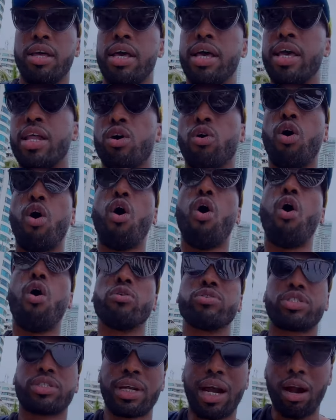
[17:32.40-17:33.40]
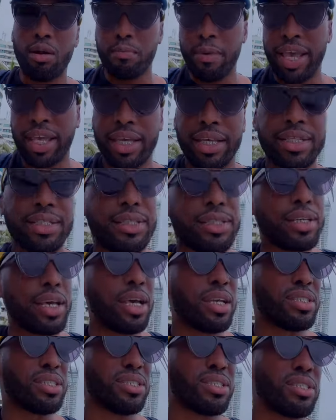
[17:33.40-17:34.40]
It'll all start making
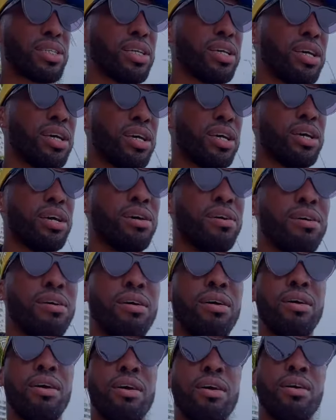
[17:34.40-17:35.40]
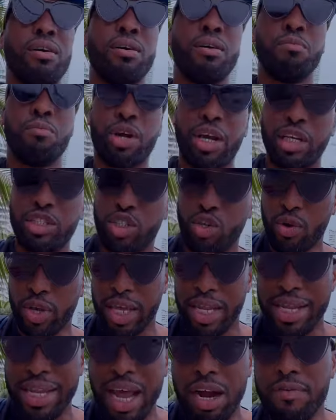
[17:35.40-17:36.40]
sense, because you
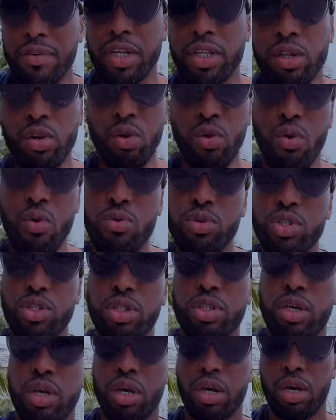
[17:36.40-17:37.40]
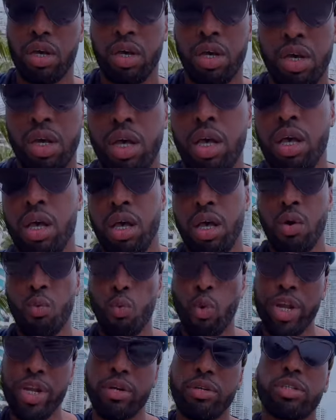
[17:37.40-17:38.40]
can never lose
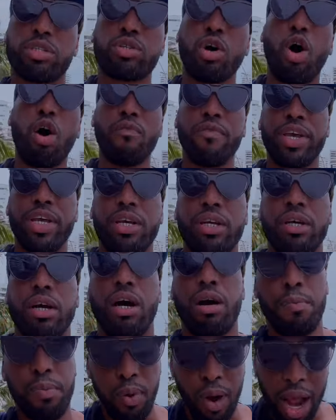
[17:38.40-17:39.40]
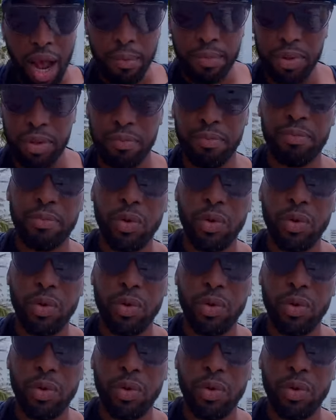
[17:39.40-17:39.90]
when you're solving a problem.